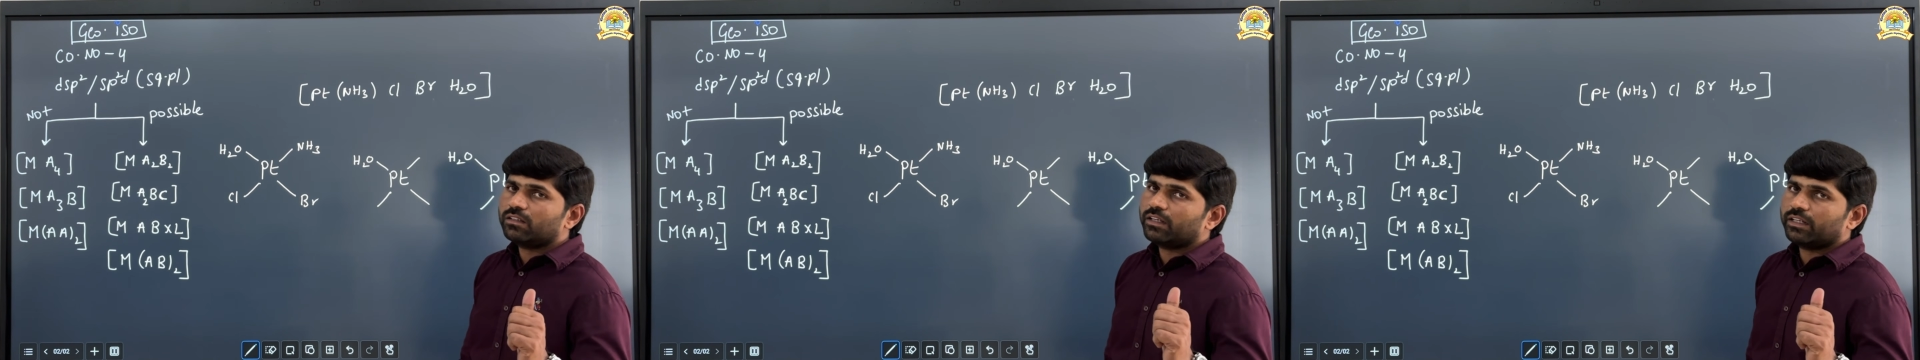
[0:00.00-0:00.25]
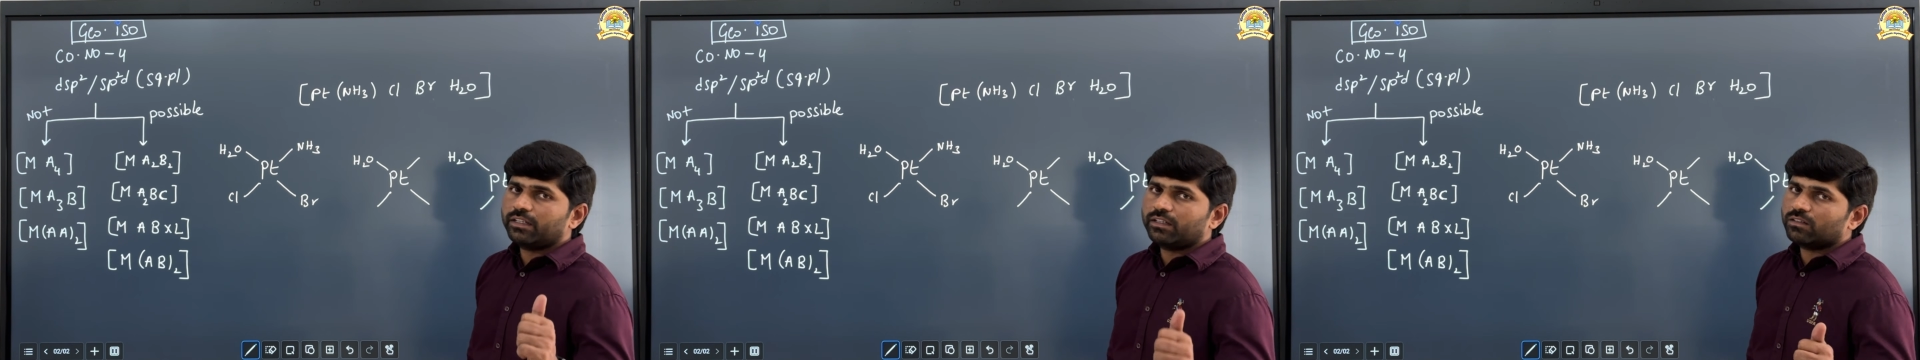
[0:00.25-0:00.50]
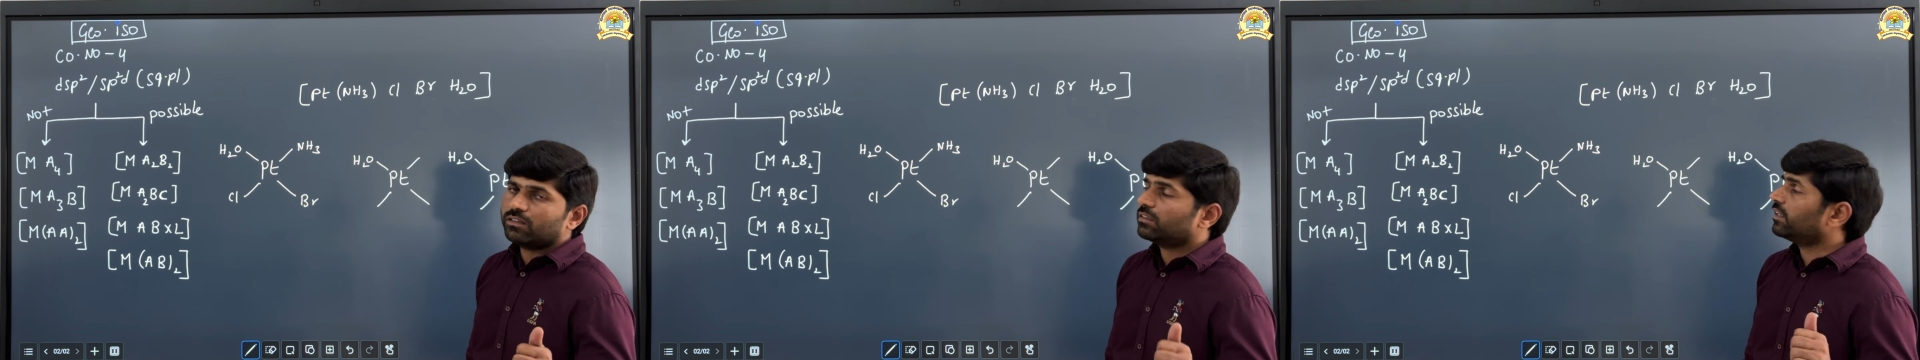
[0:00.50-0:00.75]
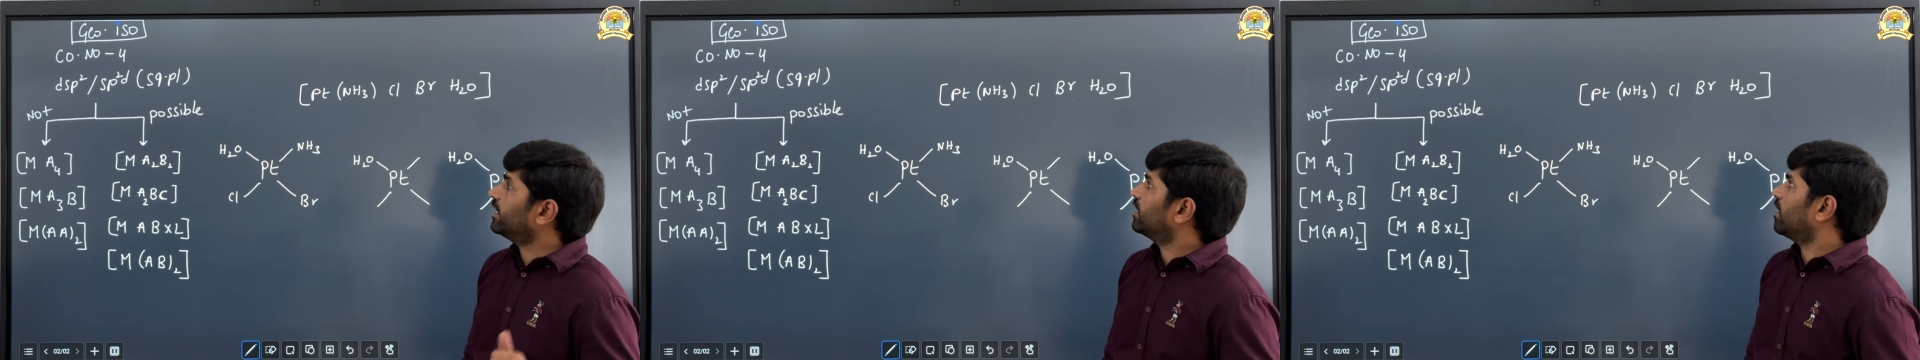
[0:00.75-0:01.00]
any
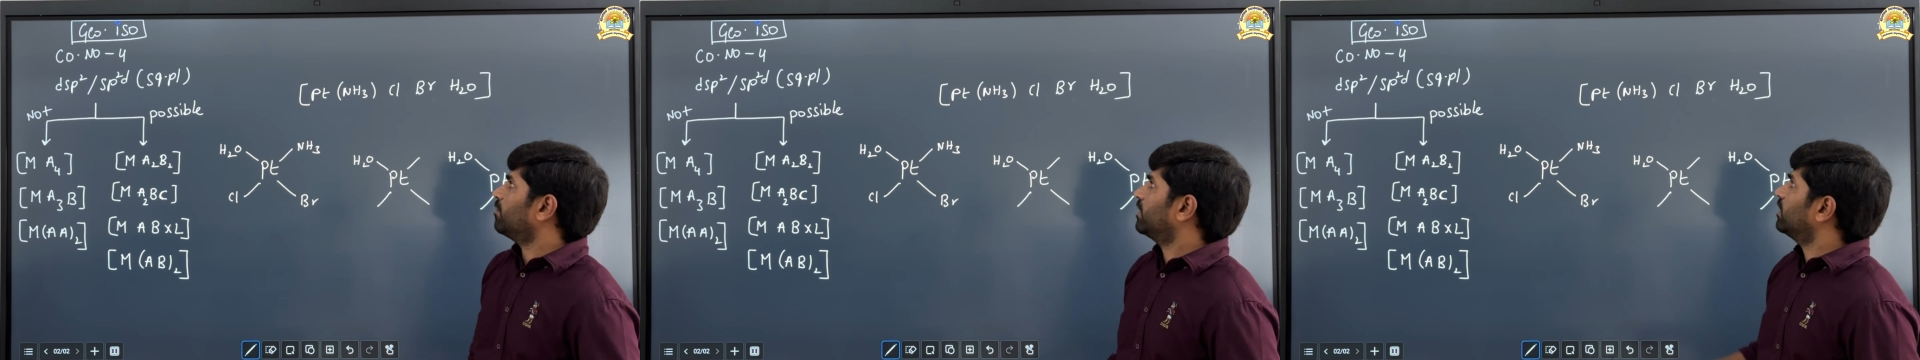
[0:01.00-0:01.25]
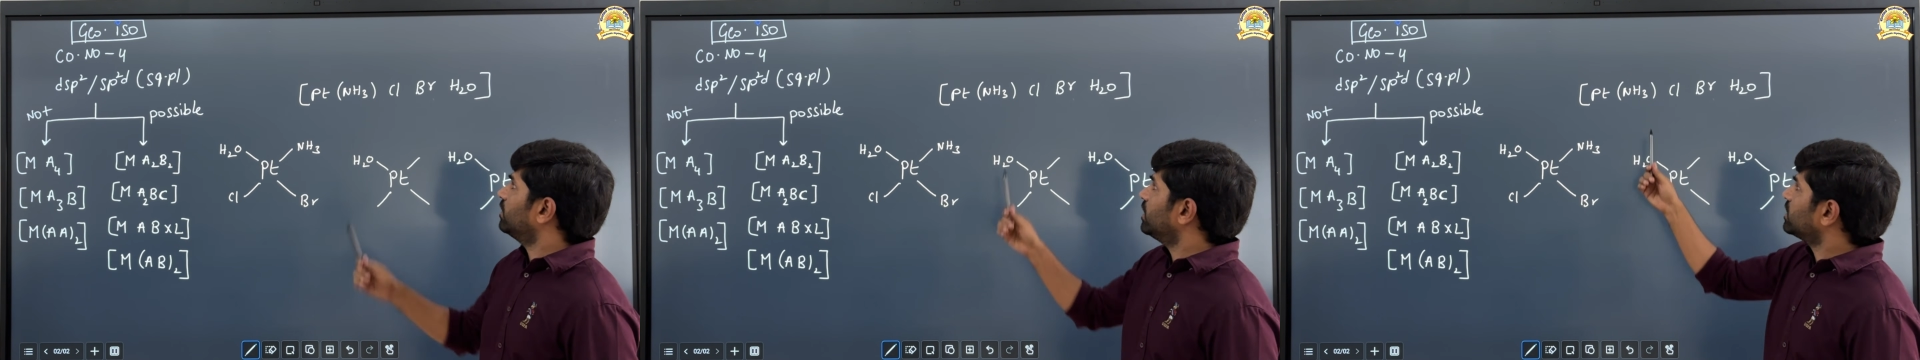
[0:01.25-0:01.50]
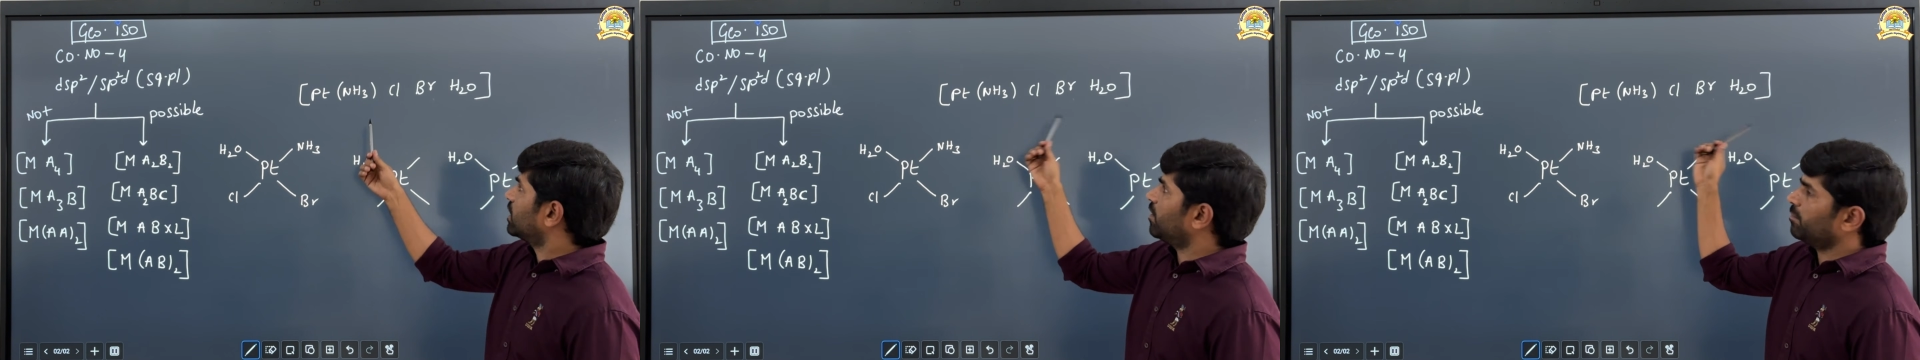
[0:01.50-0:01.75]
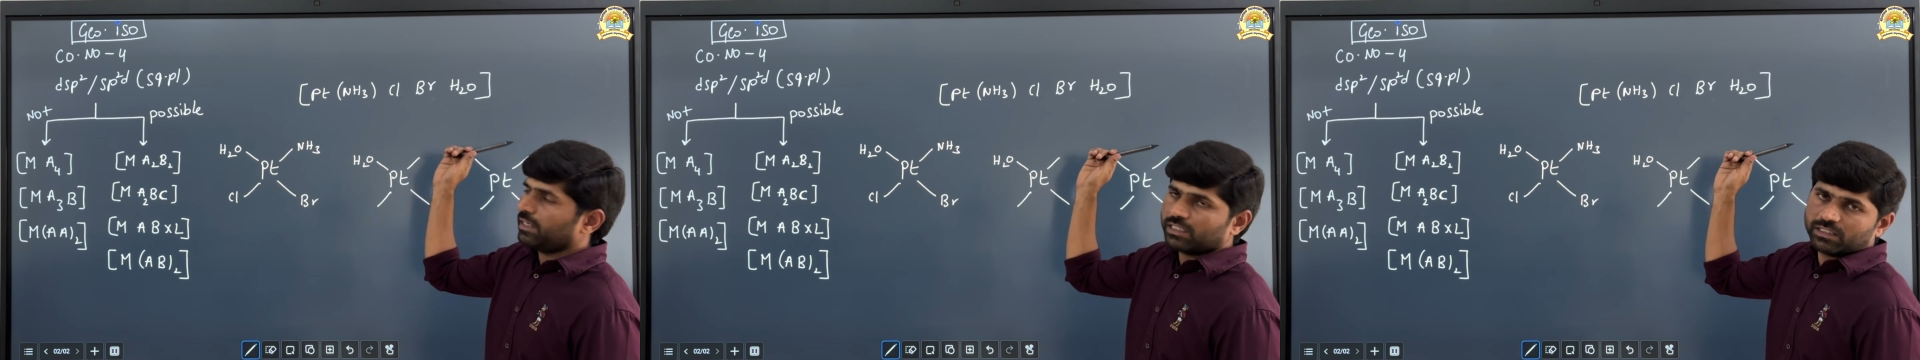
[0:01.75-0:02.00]
this
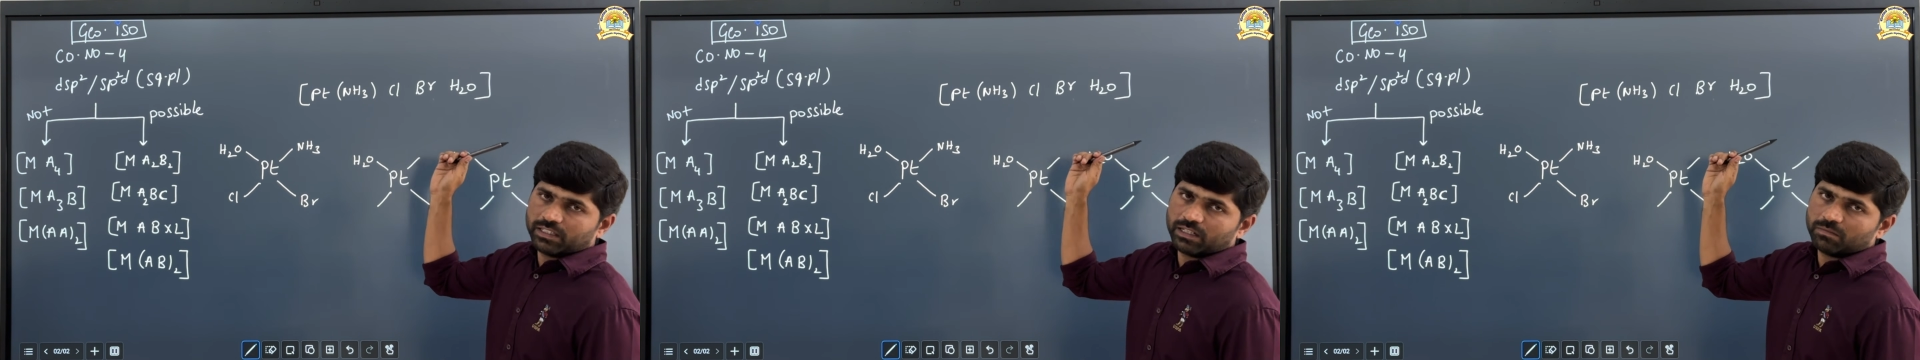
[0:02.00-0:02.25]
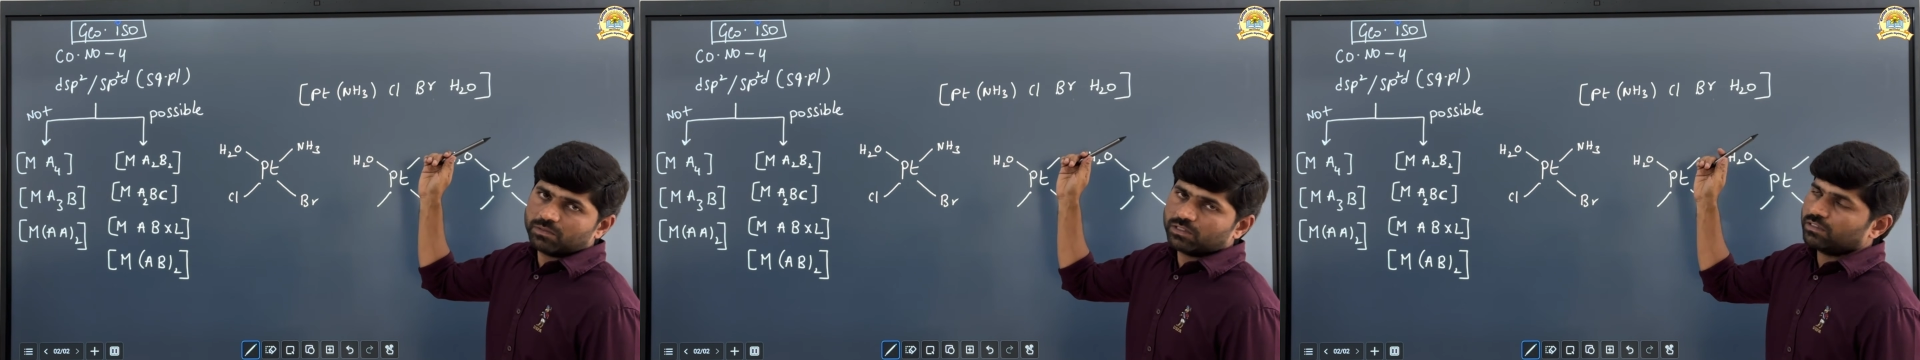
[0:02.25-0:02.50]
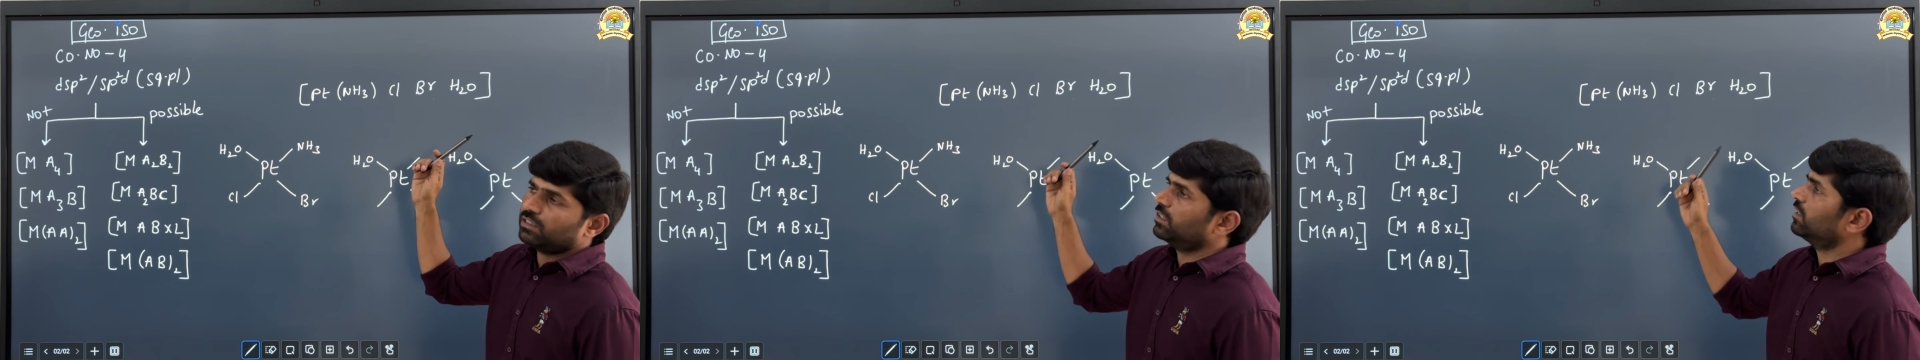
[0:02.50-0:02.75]
complex here after here.